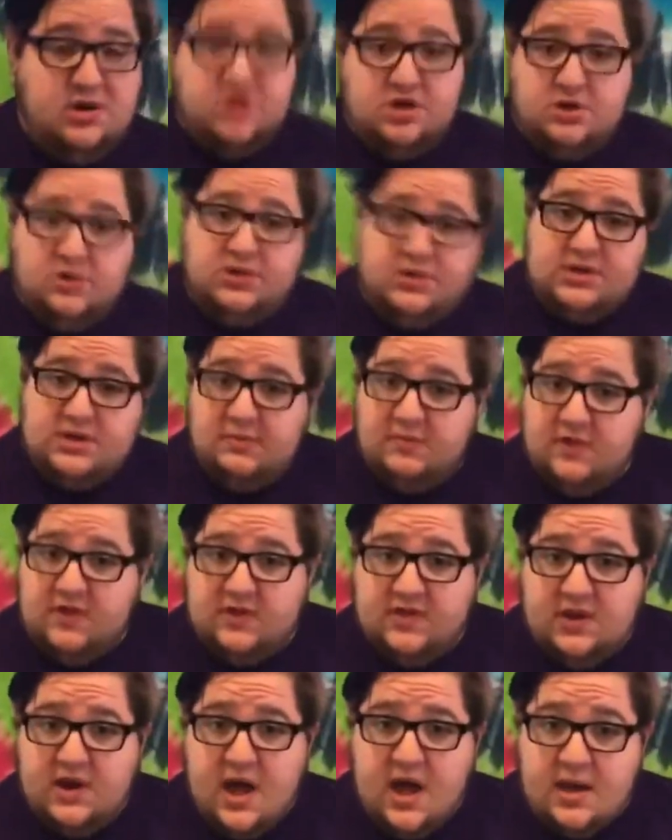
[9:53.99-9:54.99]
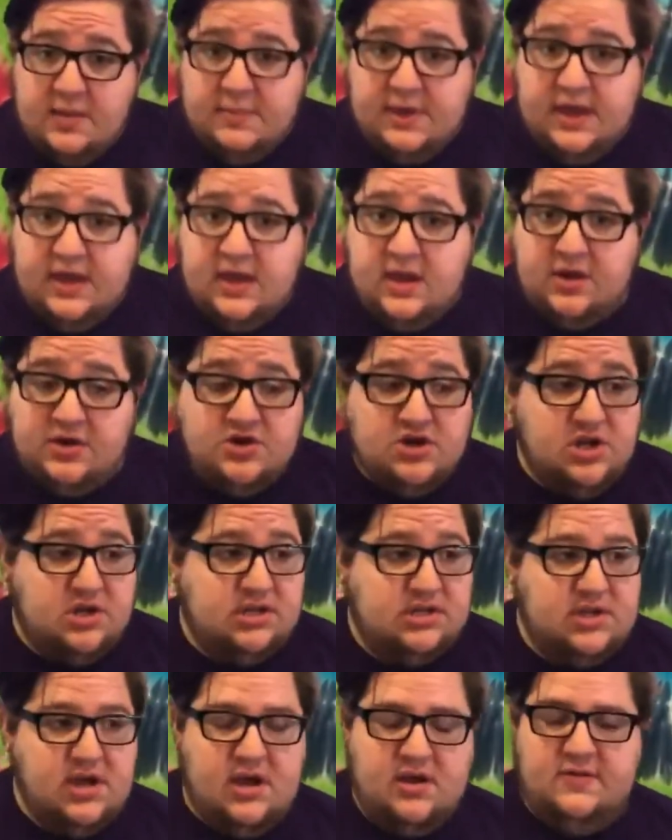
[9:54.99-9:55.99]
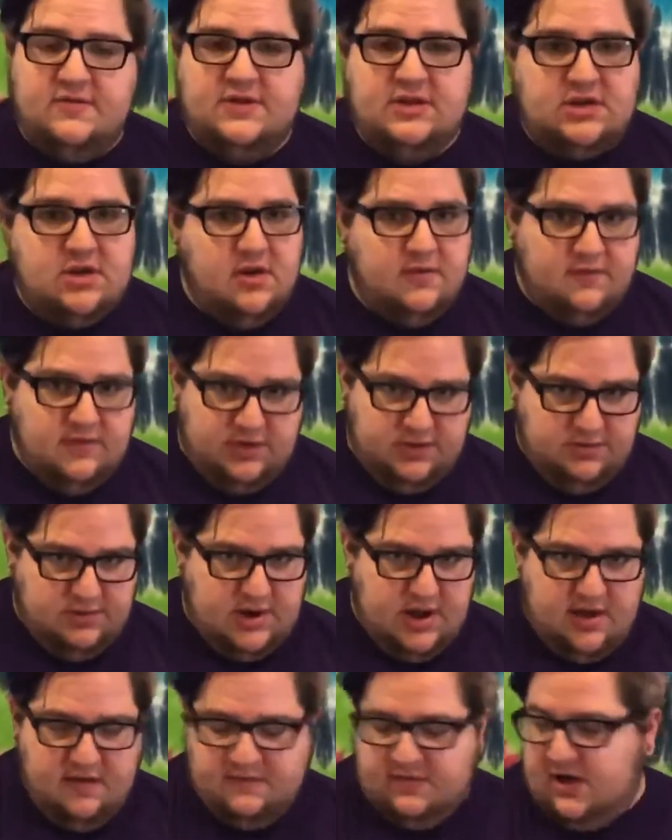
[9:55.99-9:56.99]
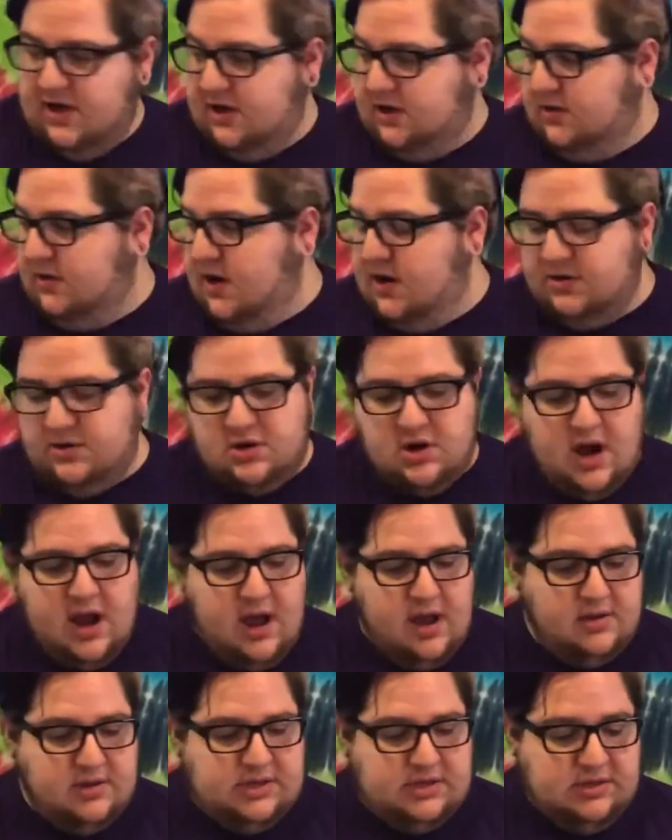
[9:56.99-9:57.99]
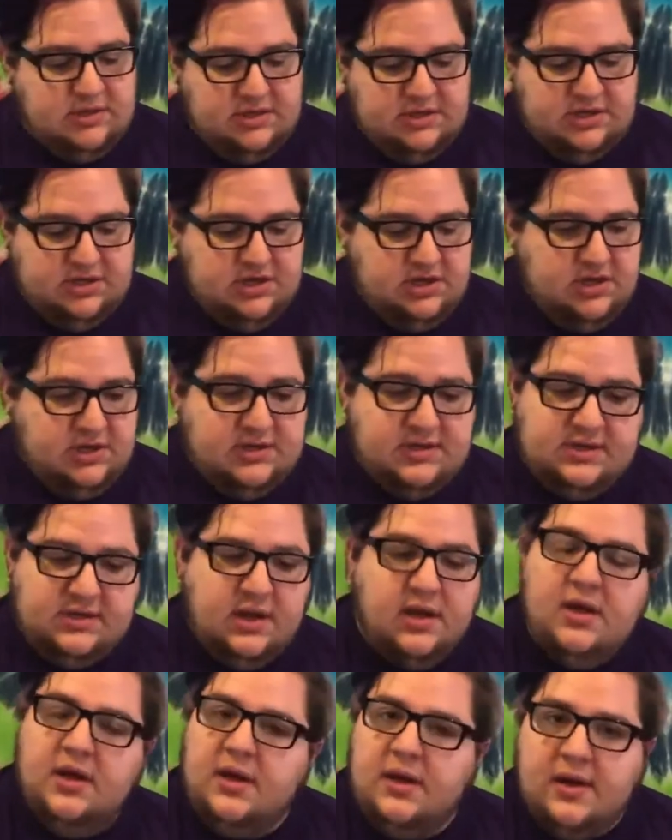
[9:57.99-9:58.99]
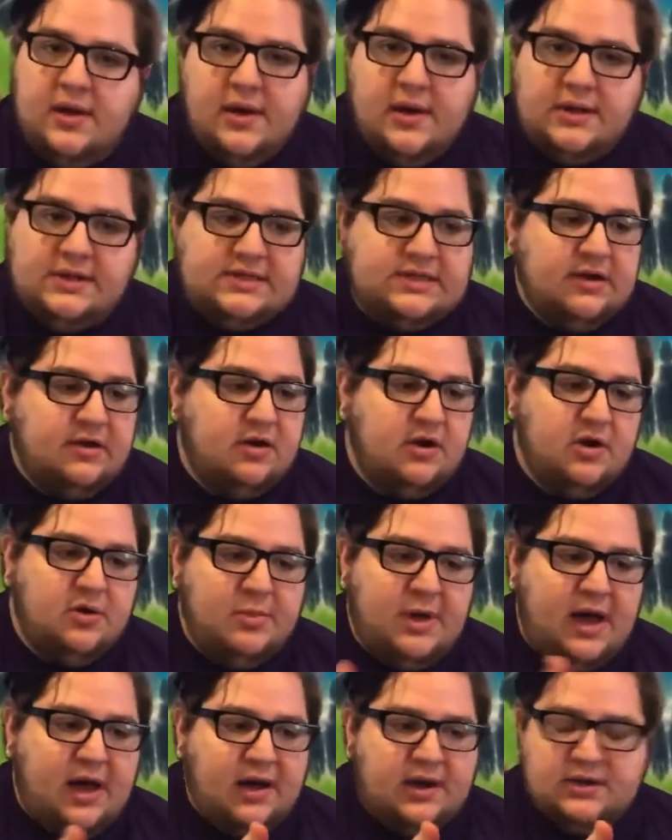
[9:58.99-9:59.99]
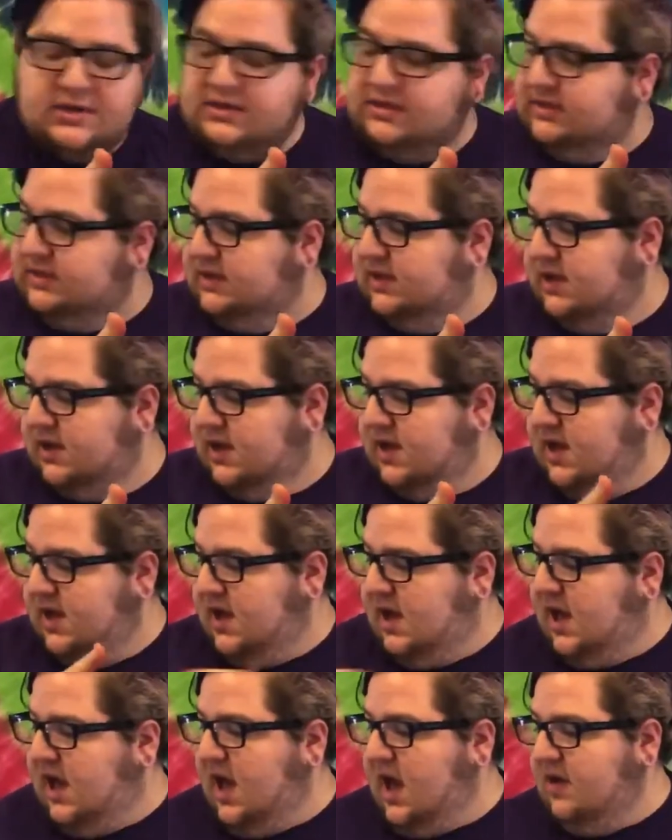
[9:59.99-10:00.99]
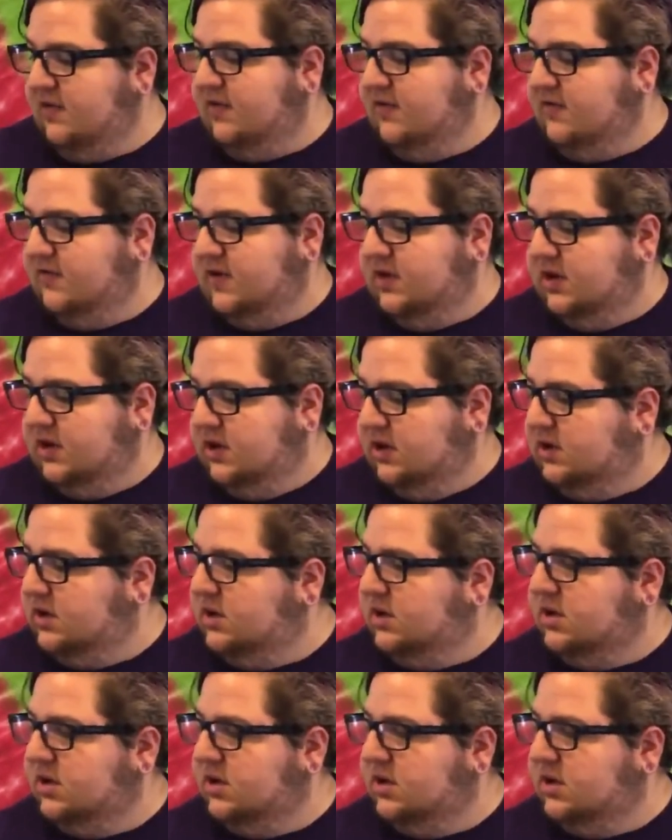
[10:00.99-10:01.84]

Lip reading: to show you something that I made just out of stuff you would have lying around your house. So this is just a cereal box, half of a